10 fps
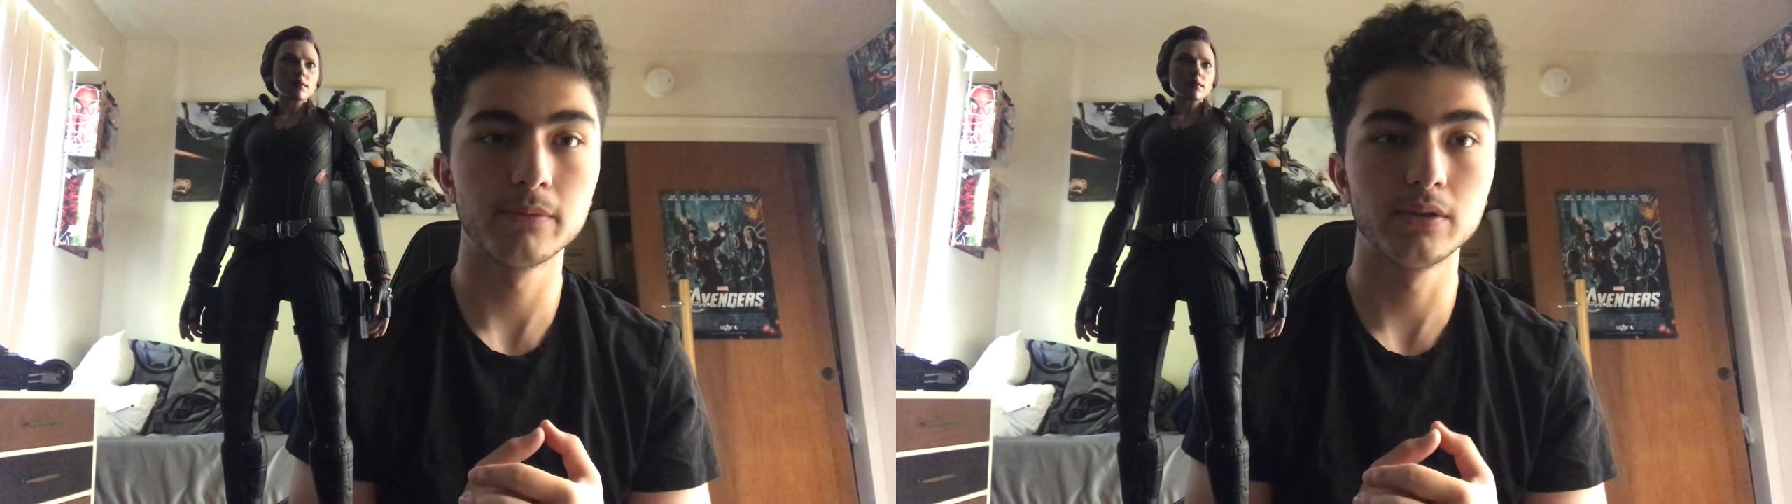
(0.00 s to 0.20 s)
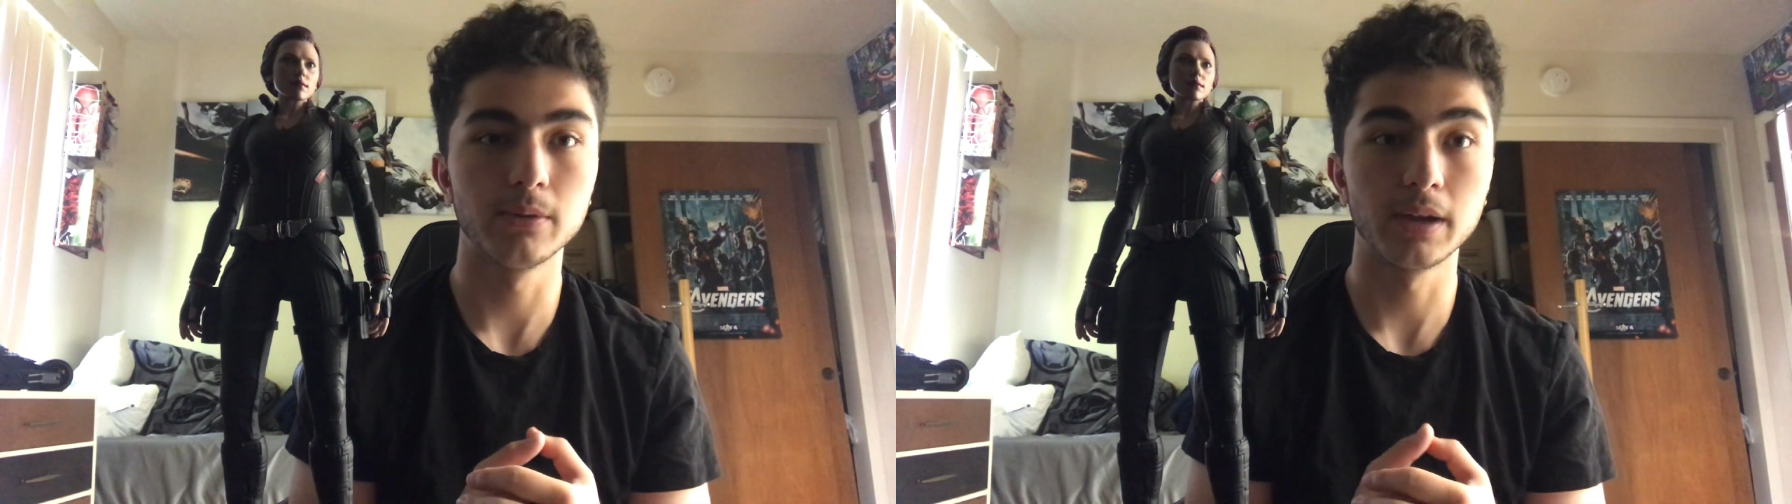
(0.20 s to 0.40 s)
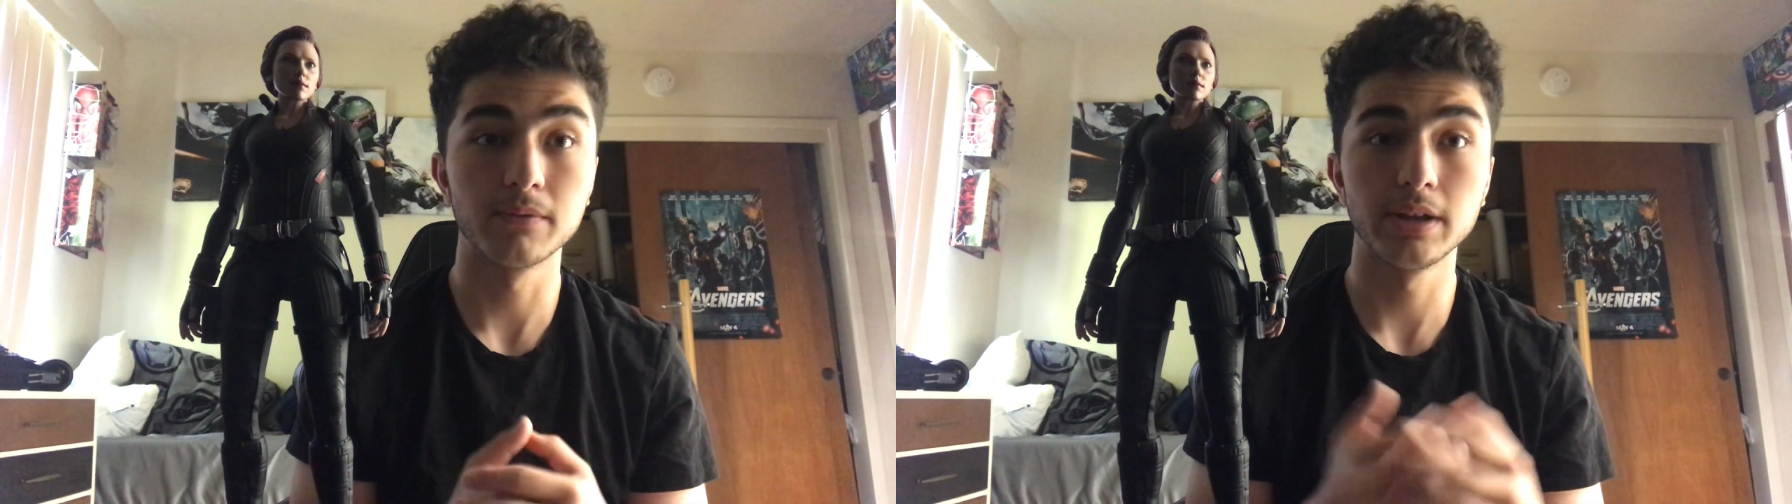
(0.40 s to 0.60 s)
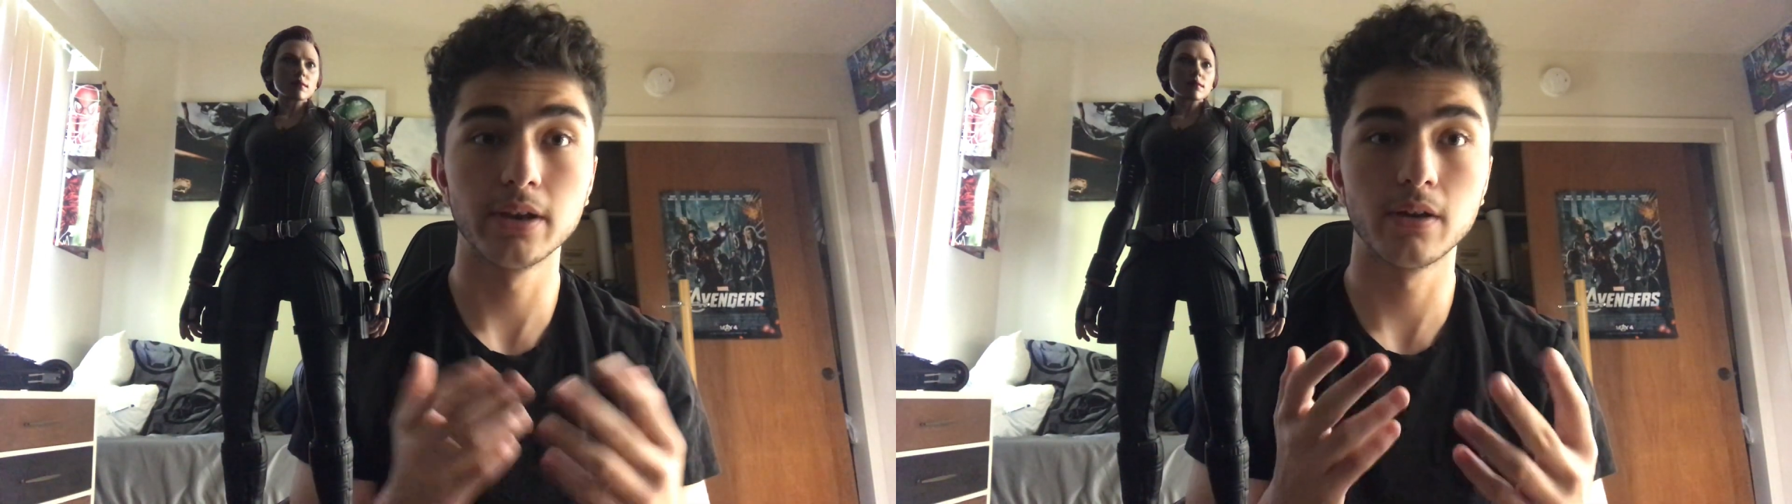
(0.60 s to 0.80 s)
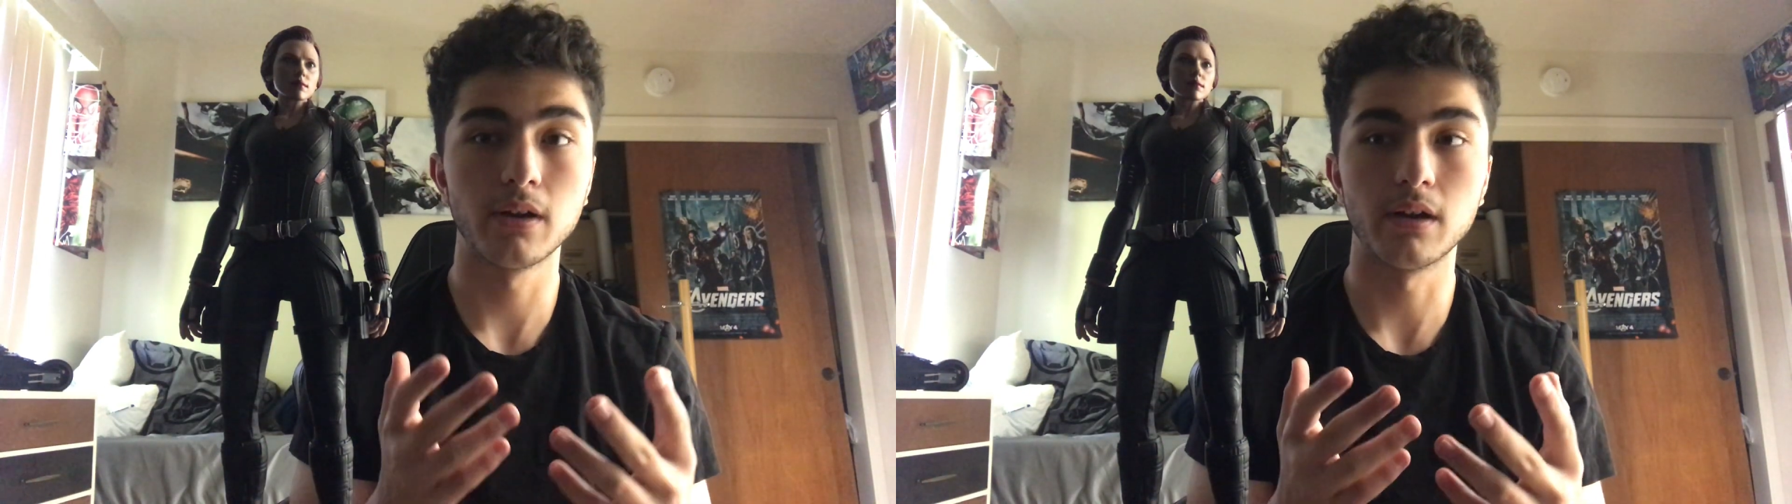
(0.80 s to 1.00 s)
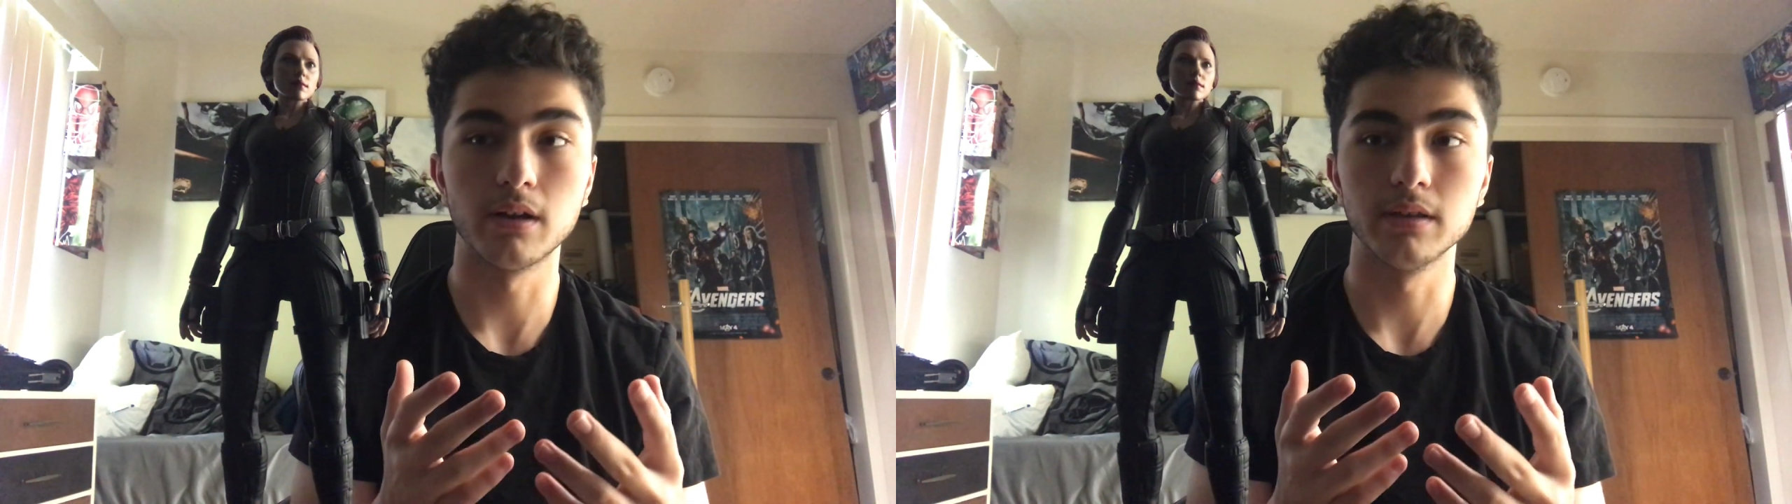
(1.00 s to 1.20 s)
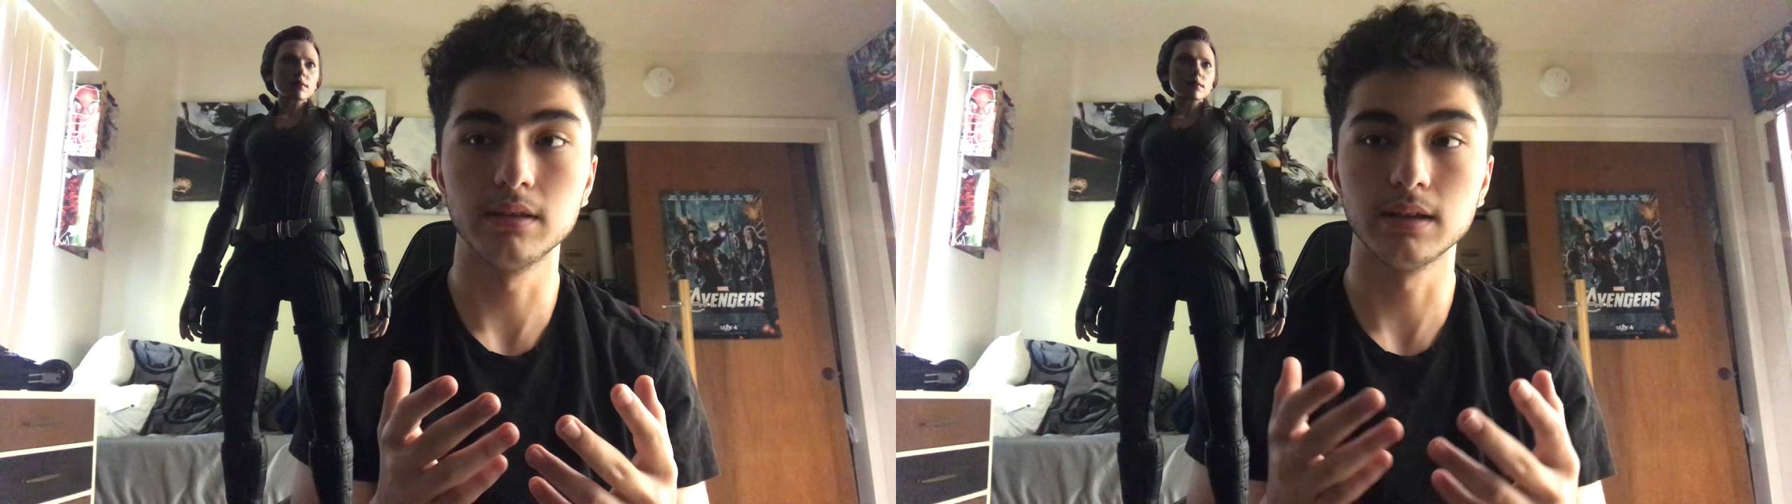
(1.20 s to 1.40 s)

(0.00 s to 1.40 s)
be doing a video on